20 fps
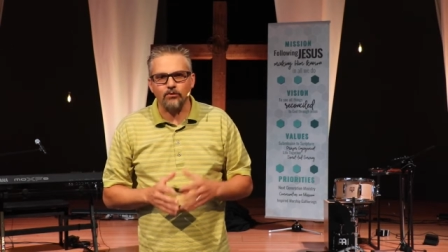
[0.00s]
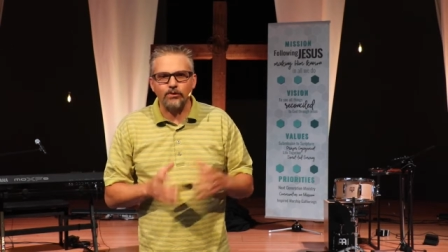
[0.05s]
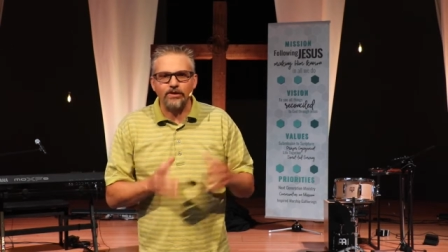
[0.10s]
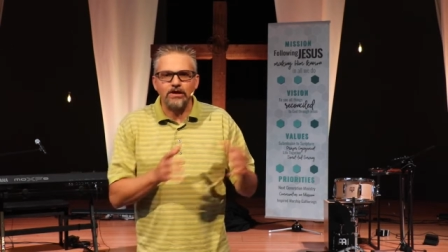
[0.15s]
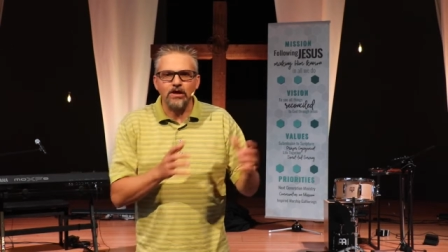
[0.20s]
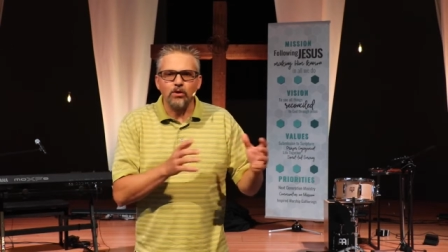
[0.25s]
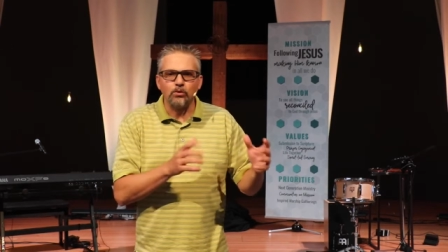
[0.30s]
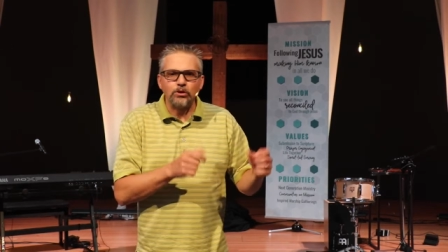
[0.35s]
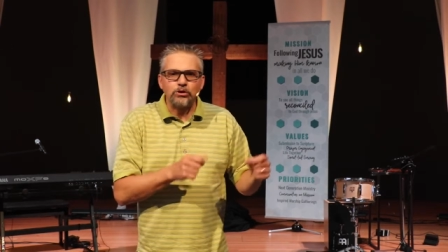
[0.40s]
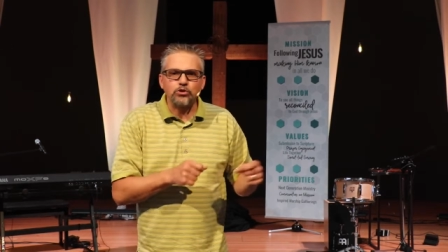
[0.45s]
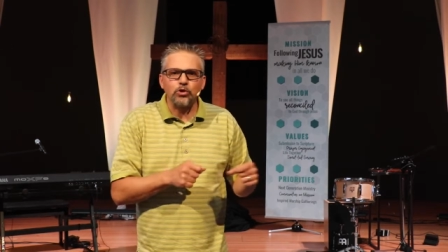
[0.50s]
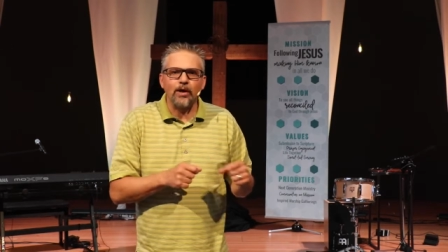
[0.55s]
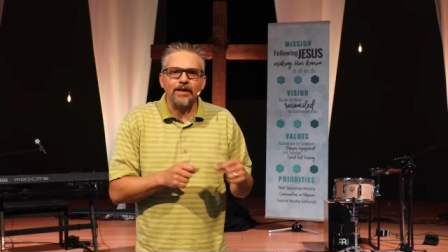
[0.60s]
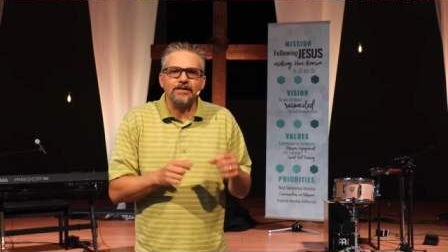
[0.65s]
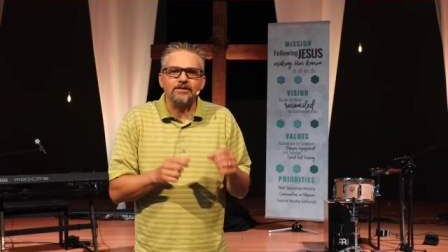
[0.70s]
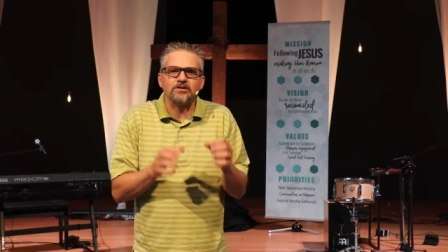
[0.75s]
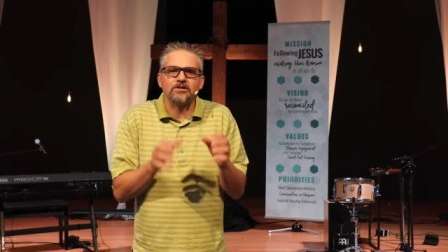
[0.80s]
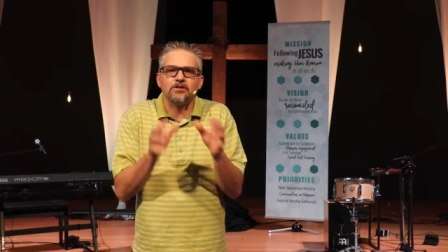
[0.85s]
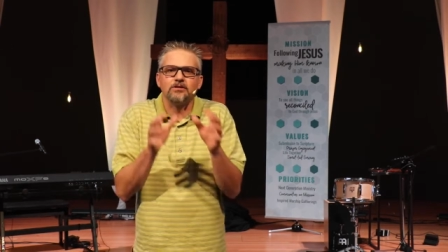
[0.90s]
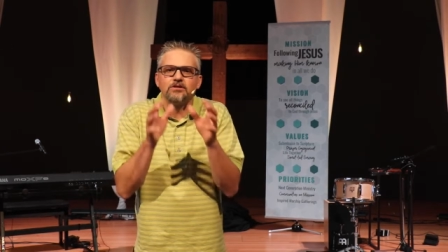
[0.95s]
We, we try to,
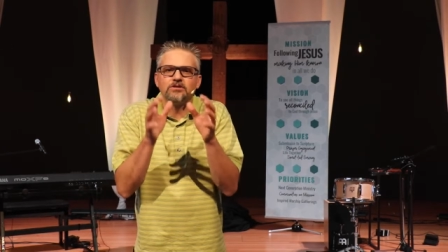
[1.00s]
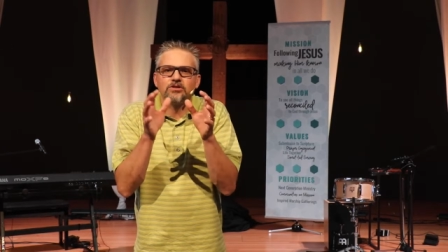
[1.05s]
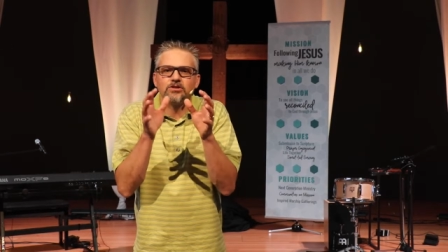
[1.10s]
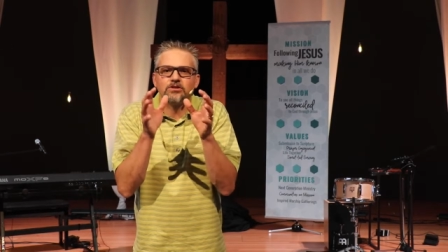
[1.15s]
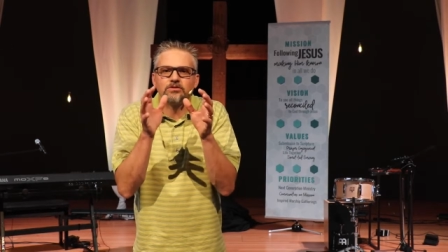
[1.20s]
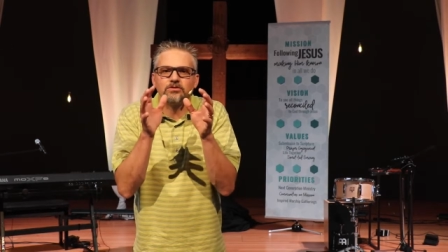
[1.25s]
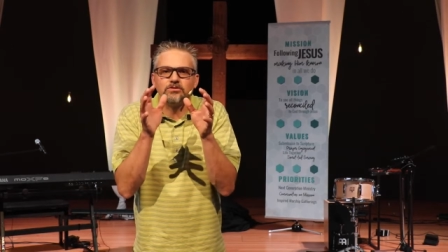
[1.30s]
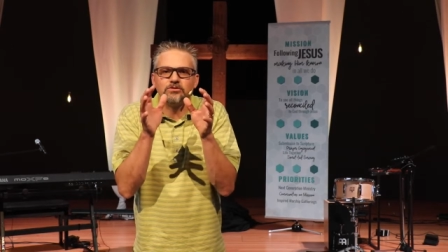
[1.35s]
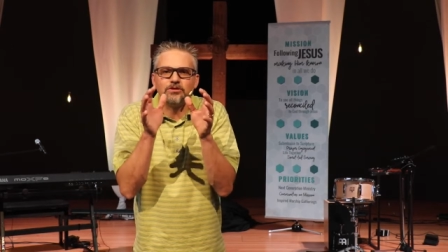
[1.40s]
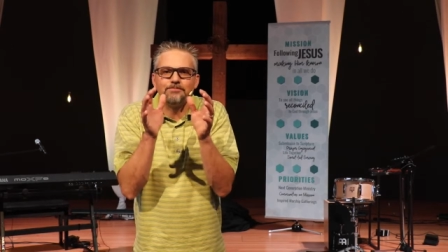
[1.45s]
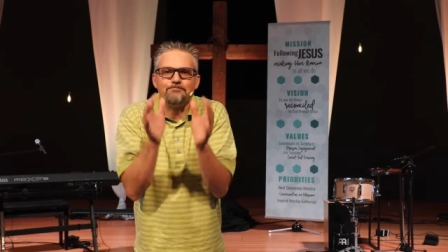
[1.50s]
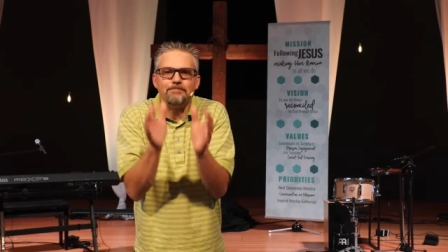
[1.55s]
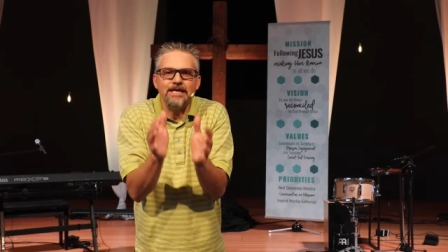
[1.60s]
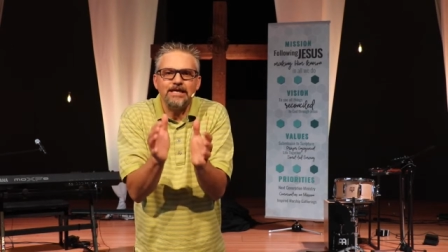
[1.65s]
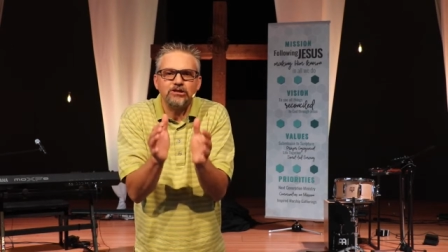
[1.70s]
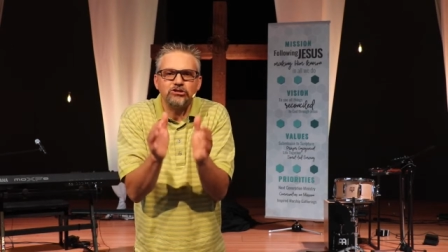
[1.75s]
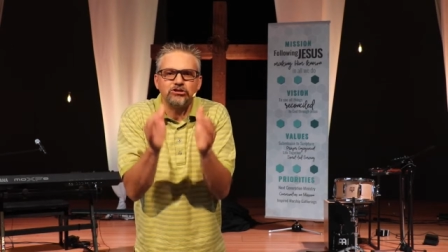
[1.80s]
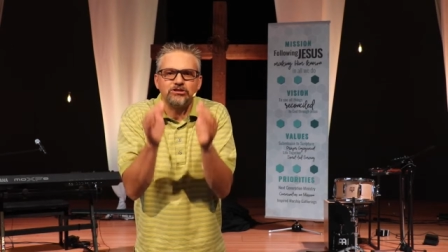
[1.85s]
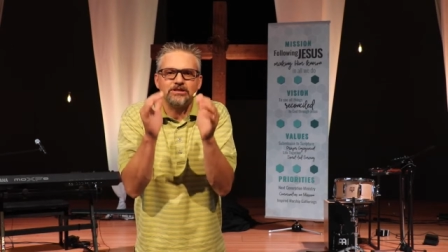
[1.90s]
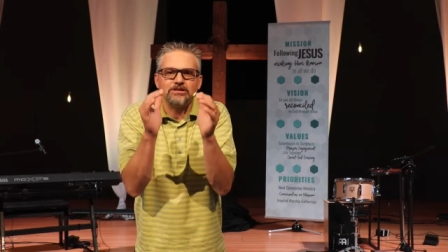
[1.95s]
to, to
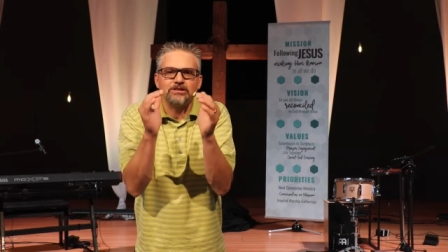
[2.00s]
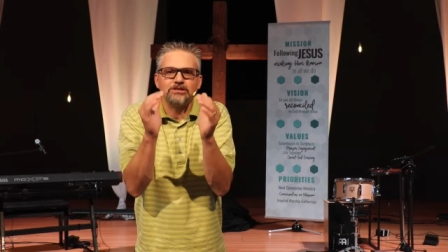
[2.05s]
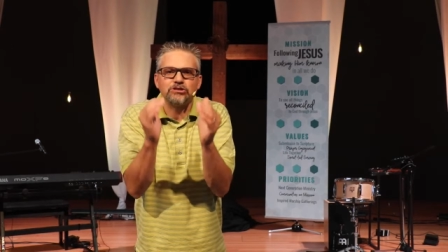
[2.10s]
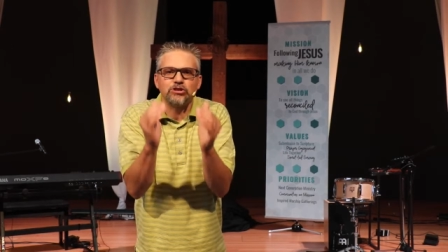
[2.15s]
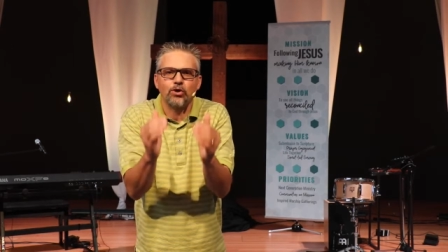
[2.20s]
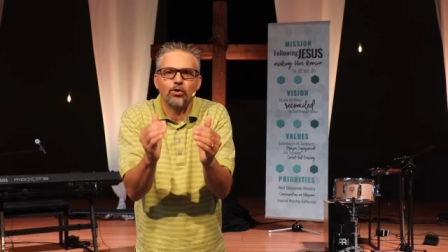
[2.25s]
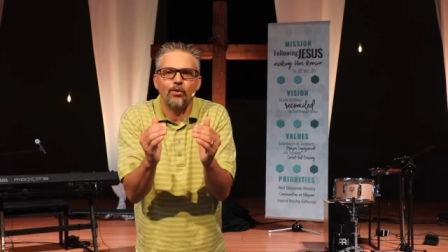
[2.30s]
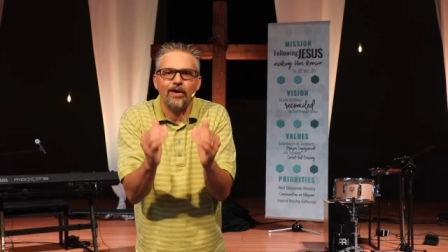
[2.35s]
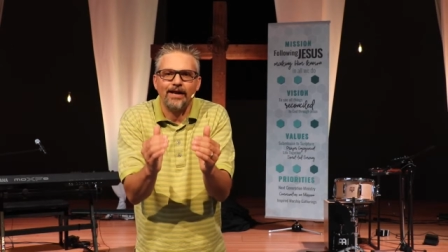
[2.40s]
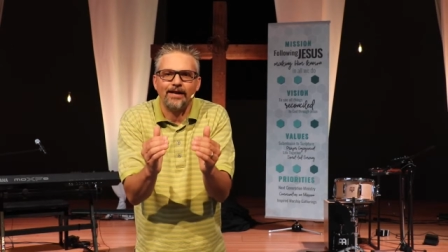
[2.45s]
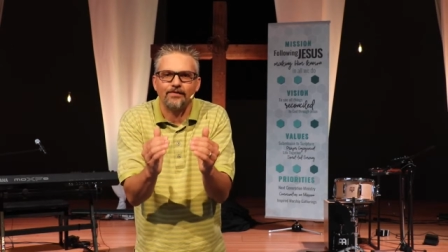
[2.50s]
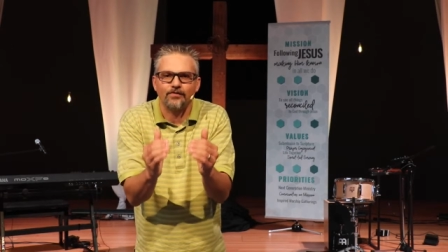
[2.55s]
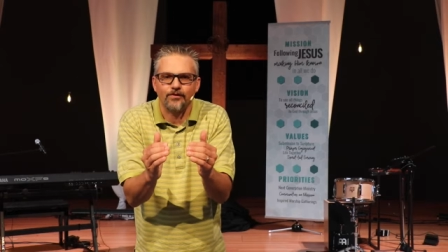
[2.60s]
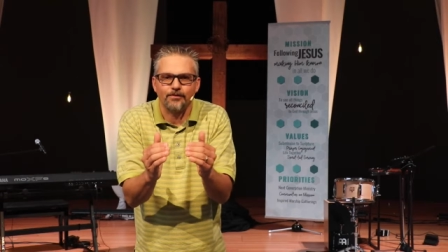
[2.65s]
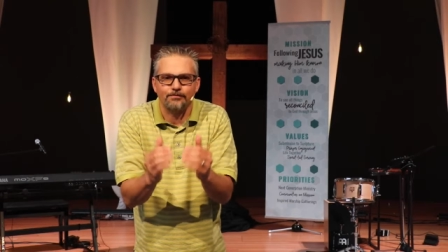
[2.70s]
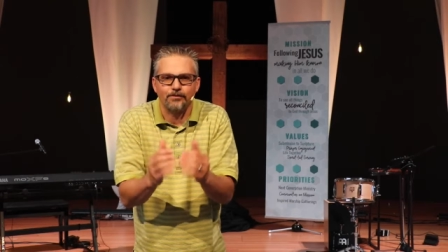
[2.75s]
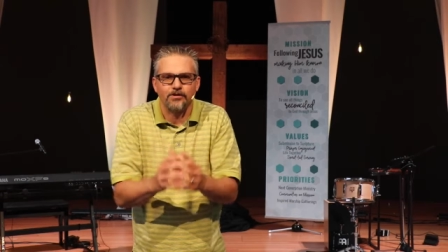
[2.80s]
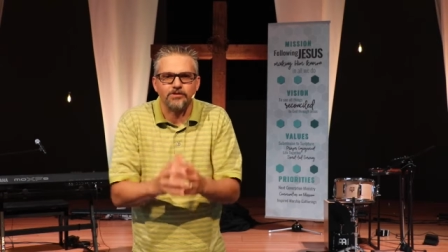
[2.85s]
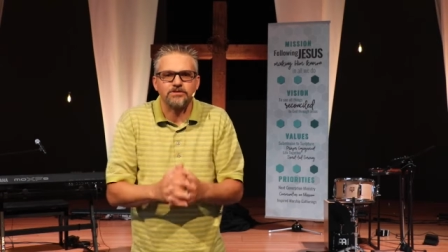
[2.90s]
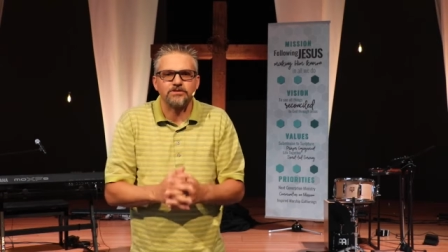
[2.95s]
diminish and discredit the
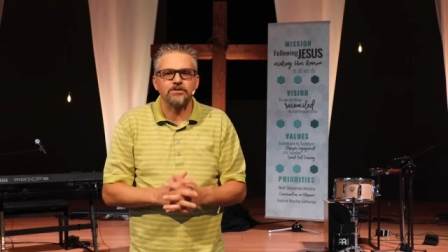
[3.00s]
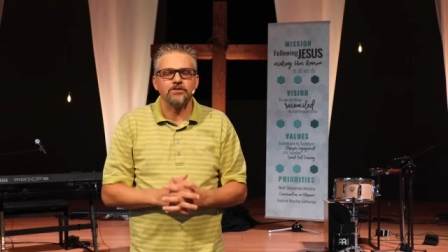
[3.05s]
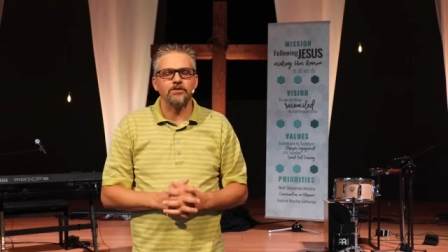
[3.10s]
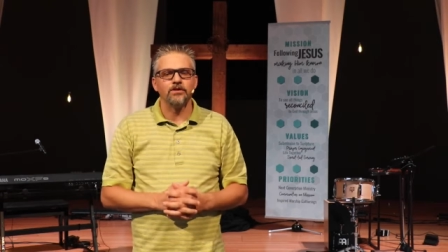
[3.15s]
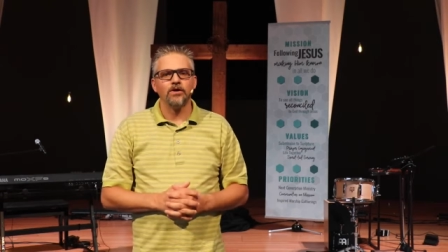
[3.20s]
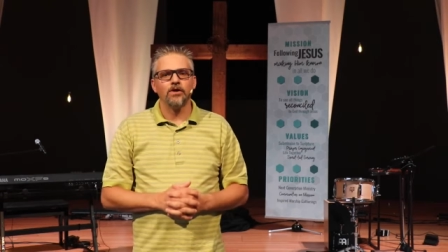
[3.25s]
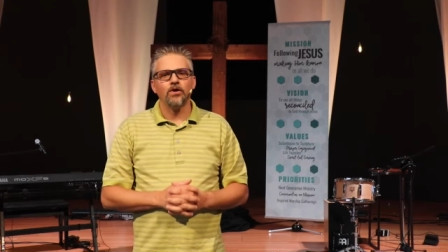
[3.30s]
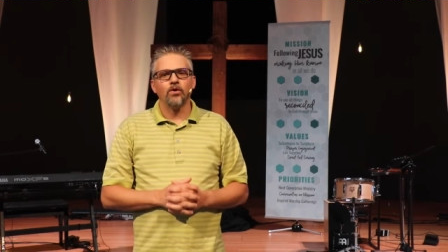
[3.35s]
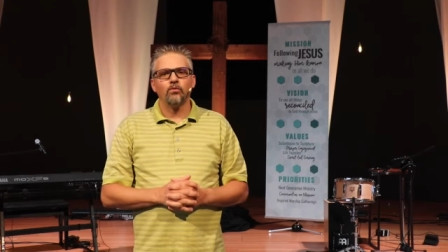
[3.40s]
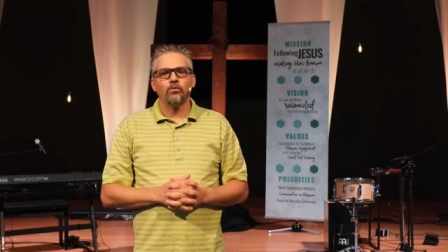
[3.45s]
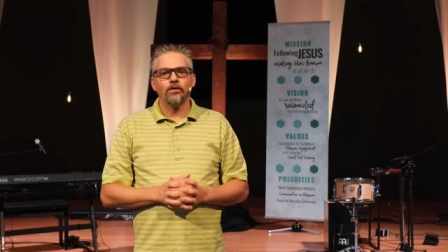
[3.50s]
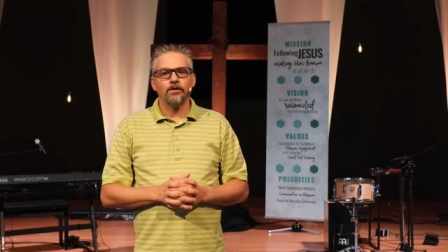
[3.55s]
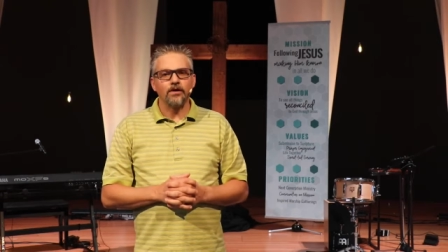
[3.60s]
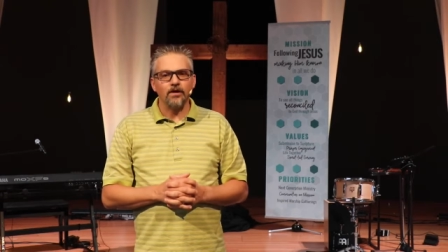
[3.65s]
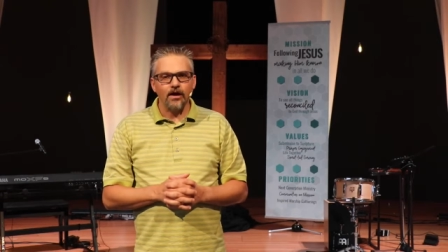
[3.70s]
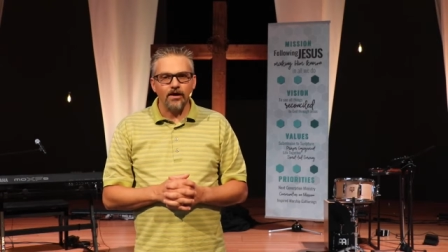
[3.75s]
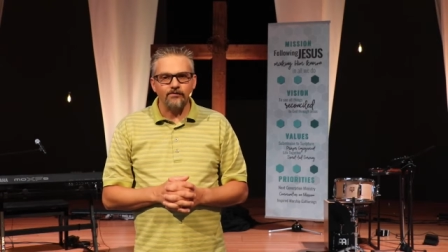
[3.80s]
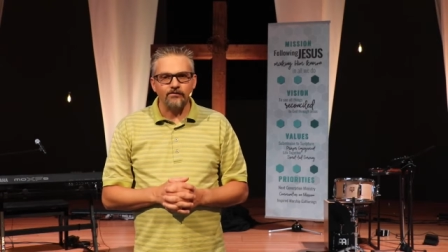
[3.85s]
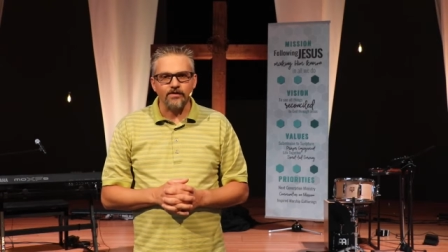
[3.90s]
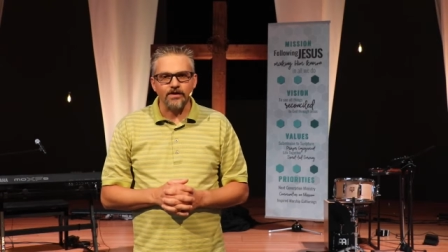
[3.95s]
person we're in
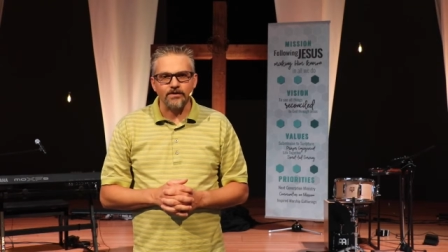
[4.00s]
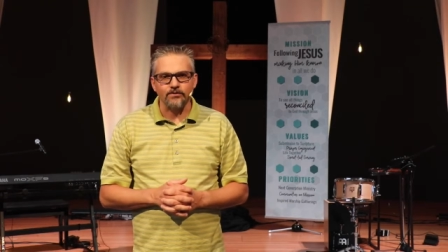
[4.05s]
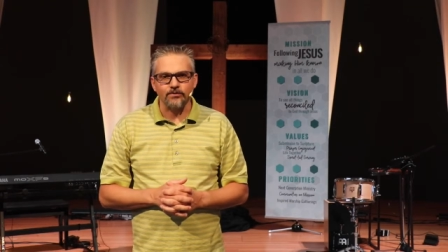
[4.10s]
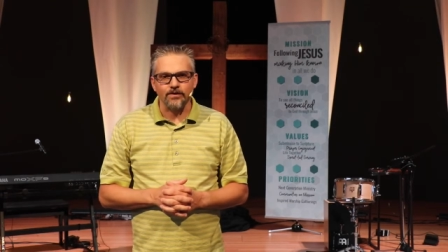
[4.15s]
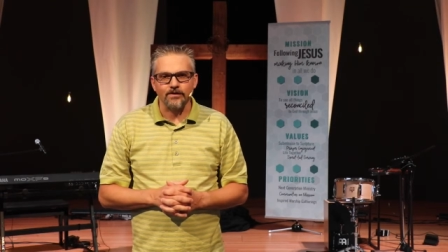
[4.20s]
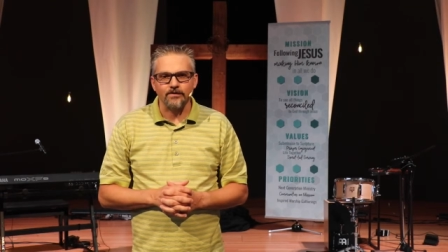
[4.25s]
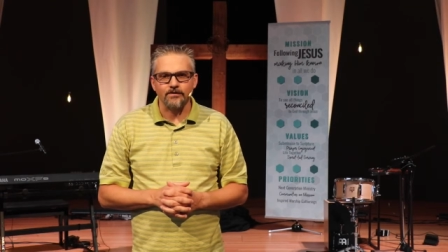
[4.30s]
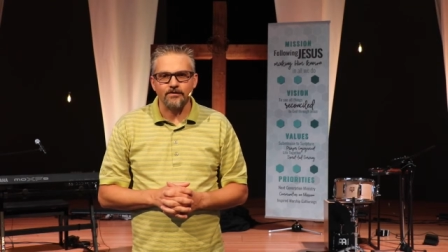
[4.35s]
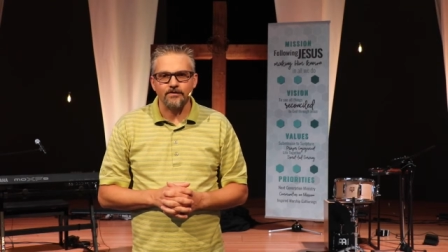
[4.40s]
conflict with.